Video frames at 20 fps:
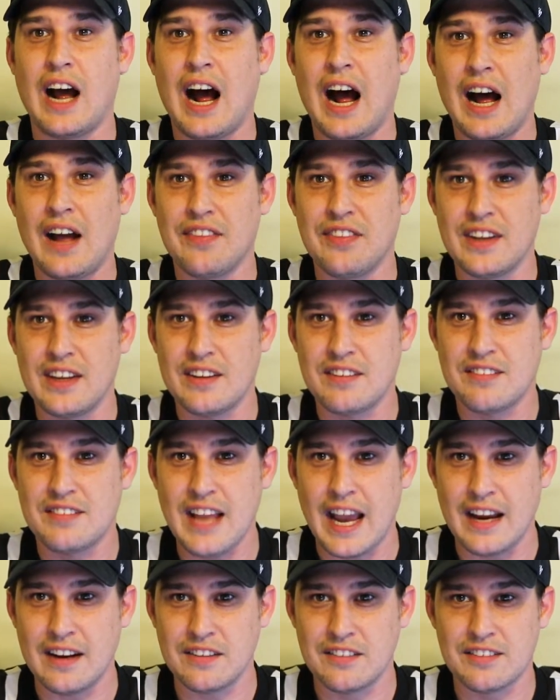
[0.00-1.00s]
on these
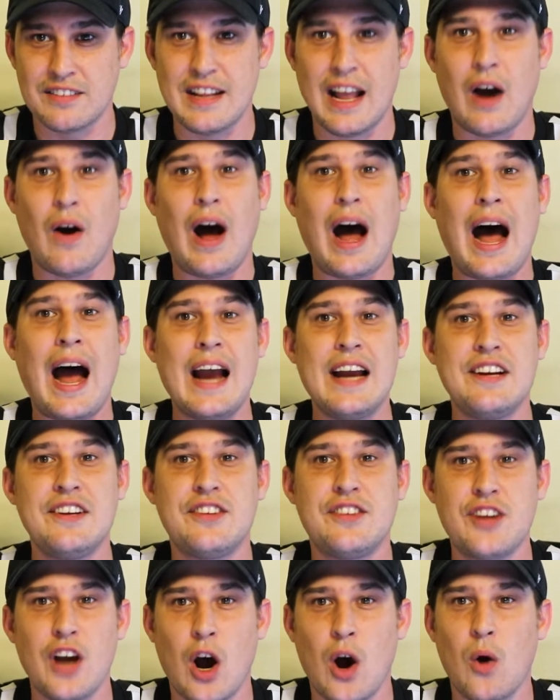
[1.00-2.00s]
dates. Now, I
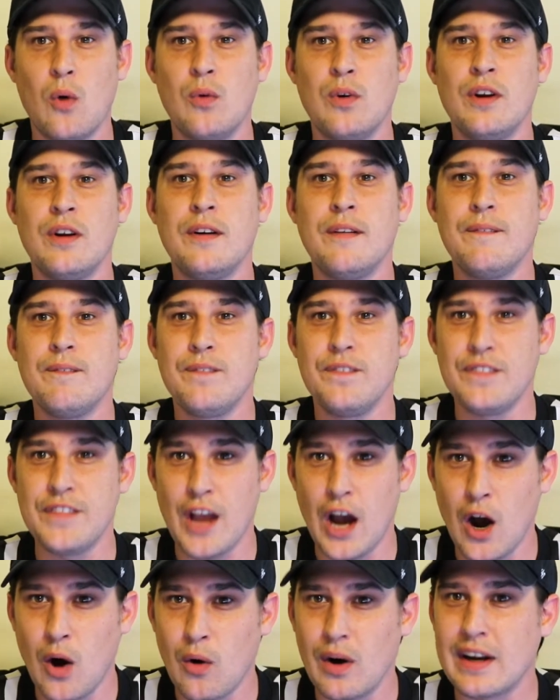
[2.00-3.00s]
don't
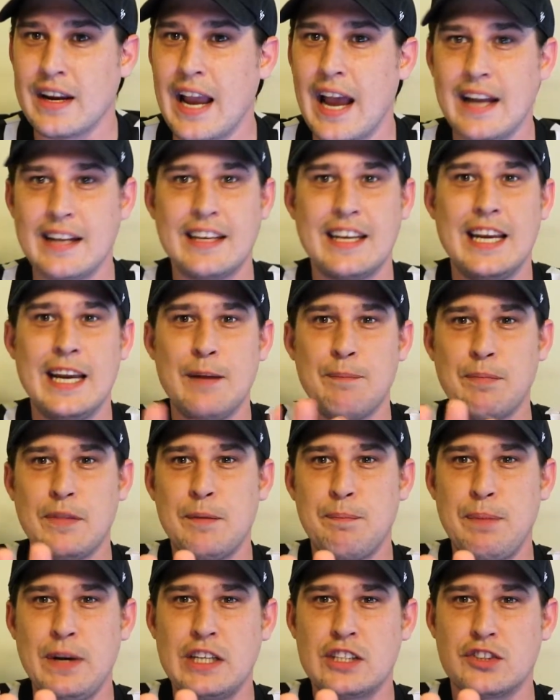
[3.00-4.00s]
know. Again, keep the
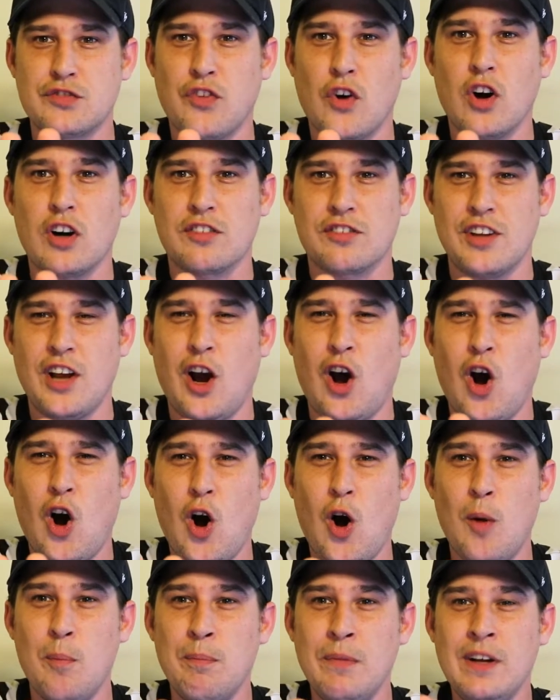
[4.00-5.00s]
pitchforks at
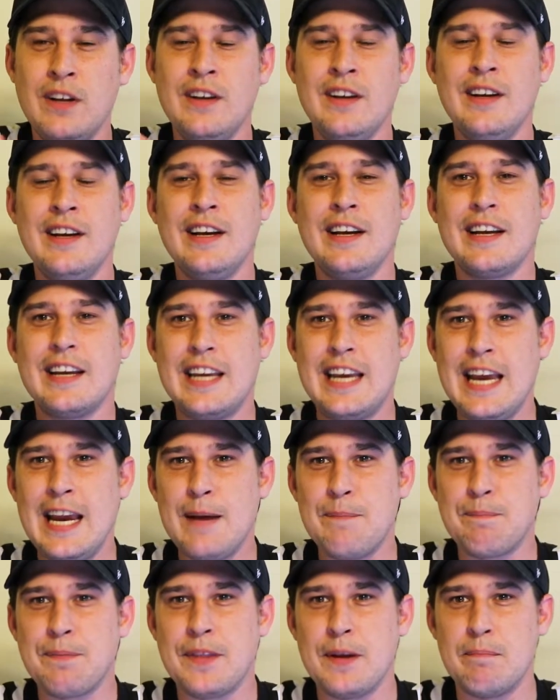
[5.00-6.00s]
home.
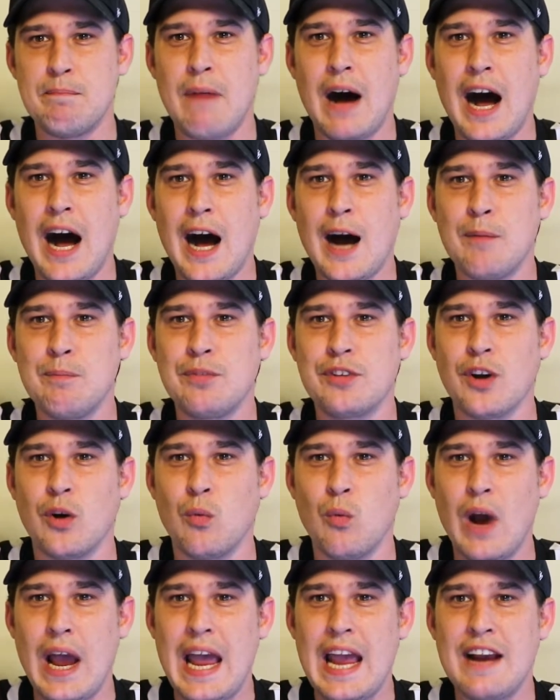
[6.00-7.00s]
Keep the mobs
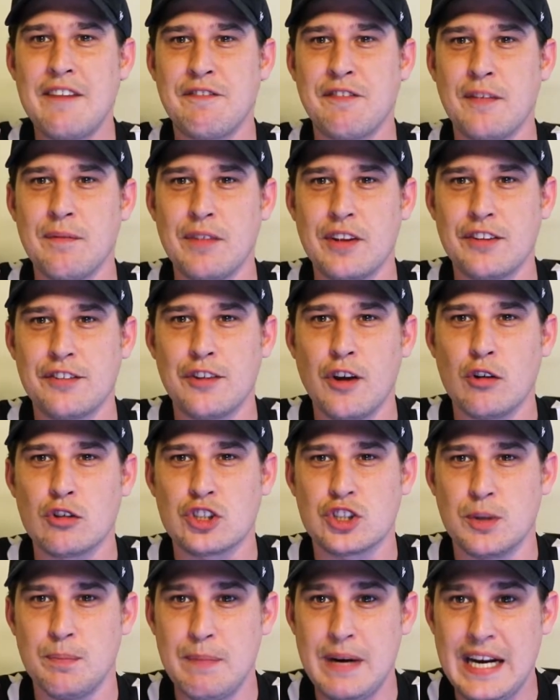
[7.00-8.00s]
away from the
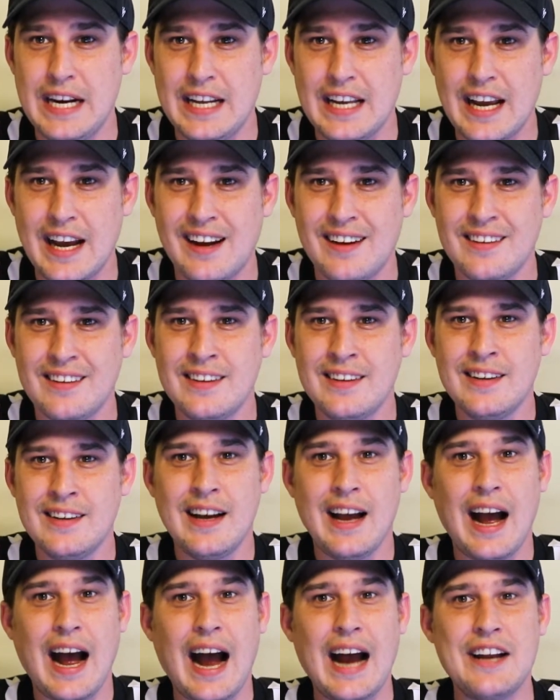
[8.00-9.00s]
social media.
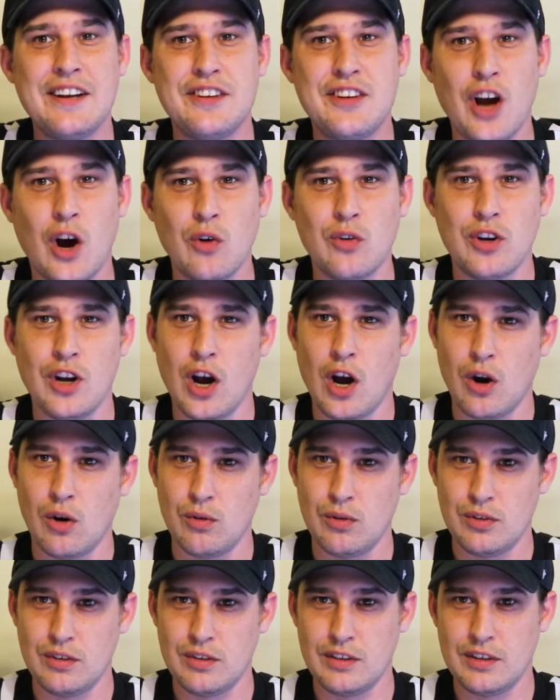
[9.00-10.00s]
I don't
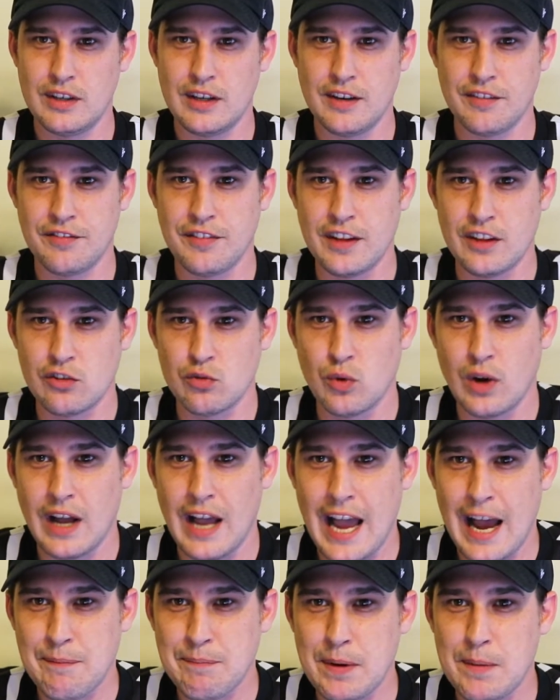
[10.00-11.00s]
know if this will
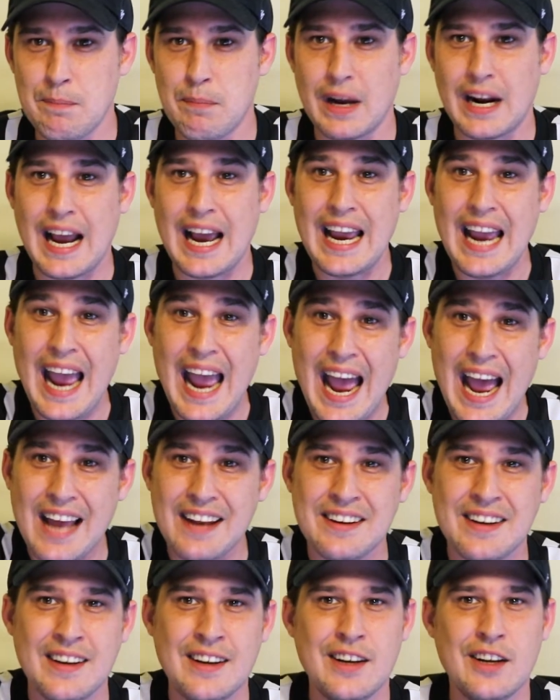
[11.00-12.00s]
happen, but I had
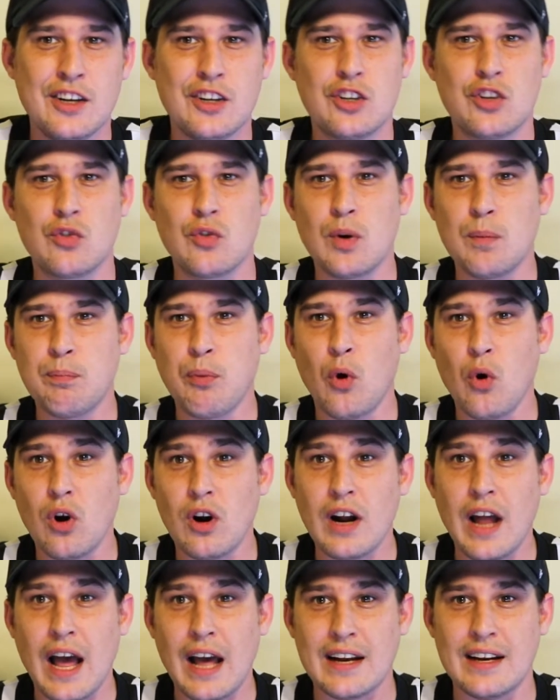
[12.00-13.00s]
to report
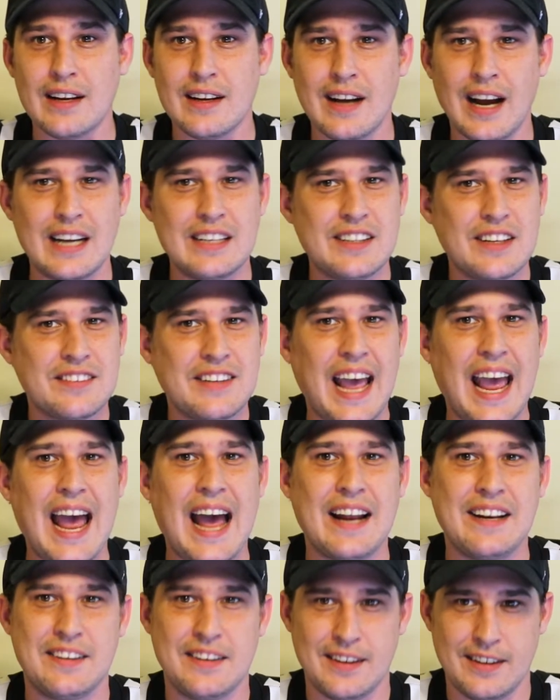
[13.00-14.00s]
on it. I just
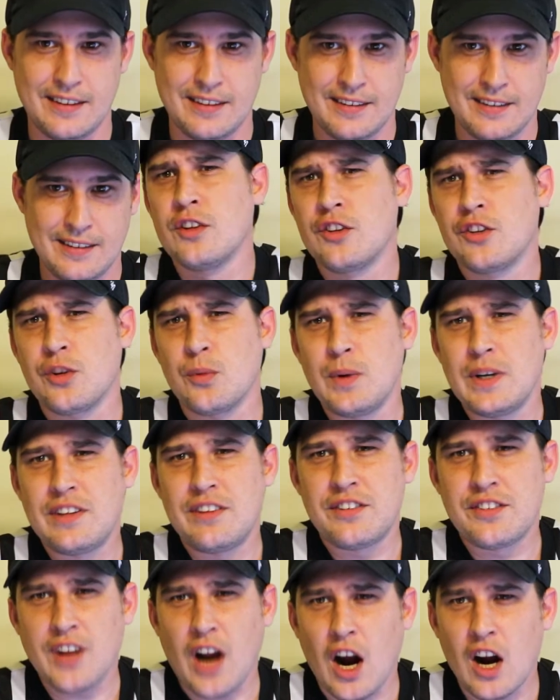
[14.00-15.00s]
had to. So we
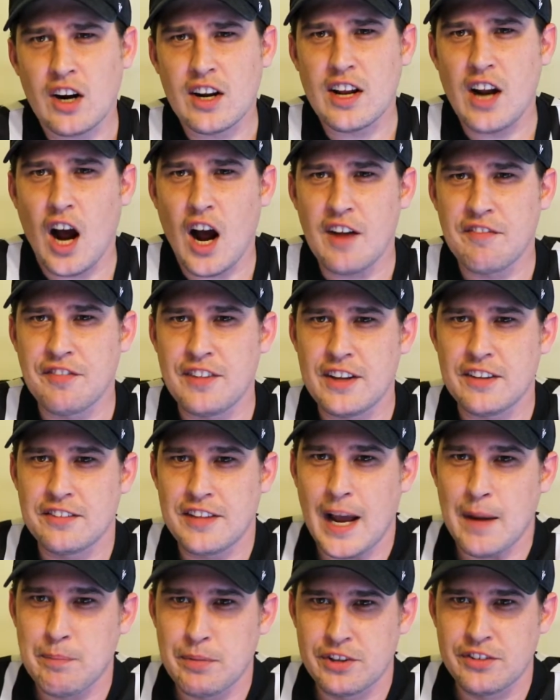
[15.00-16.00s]
started off this
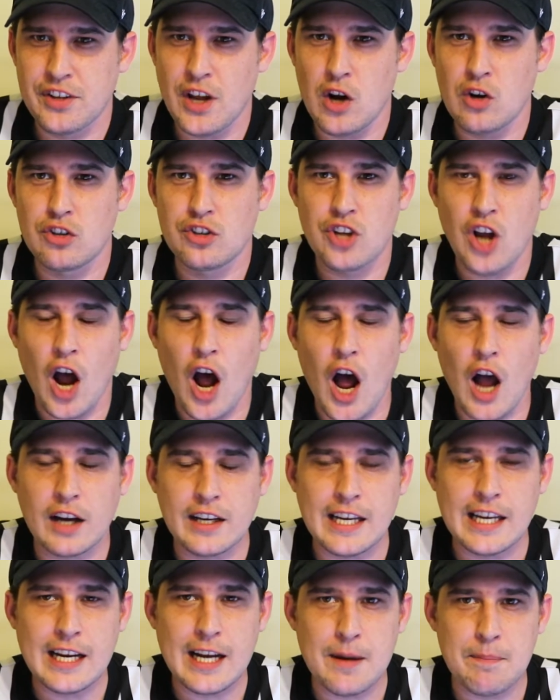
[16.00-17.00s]
episode
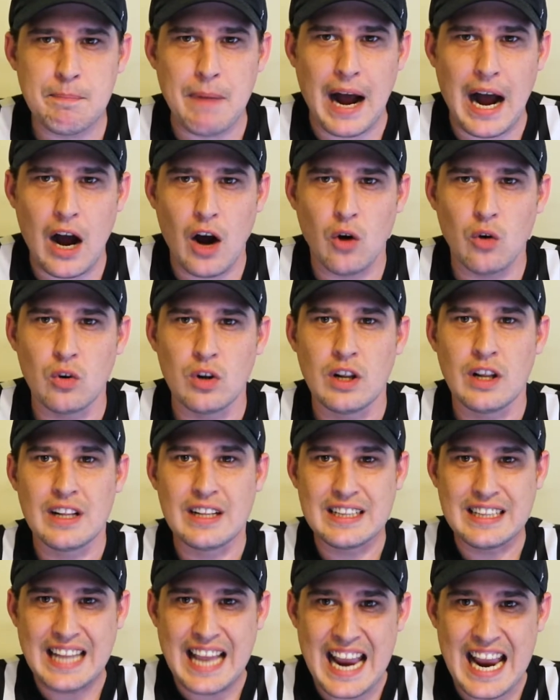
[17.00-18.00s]
talking about
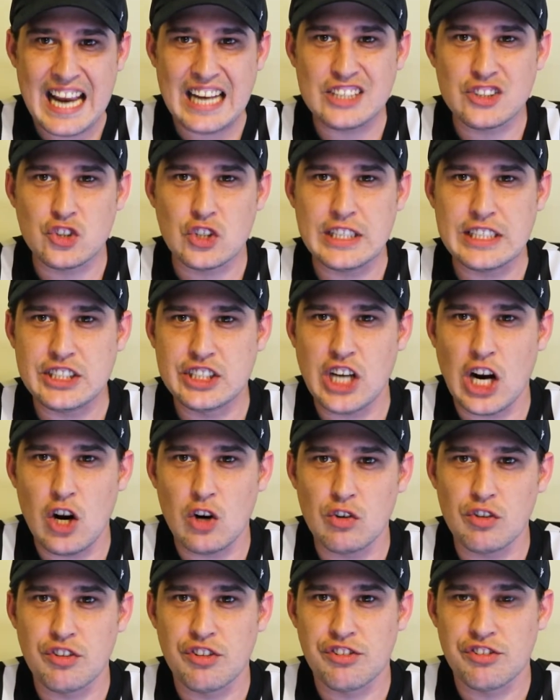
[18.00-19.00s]
Landry
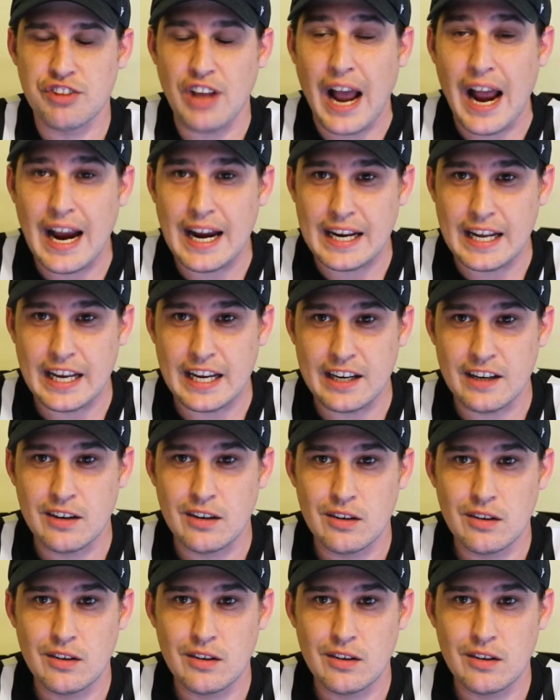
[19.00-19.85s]
Jones signing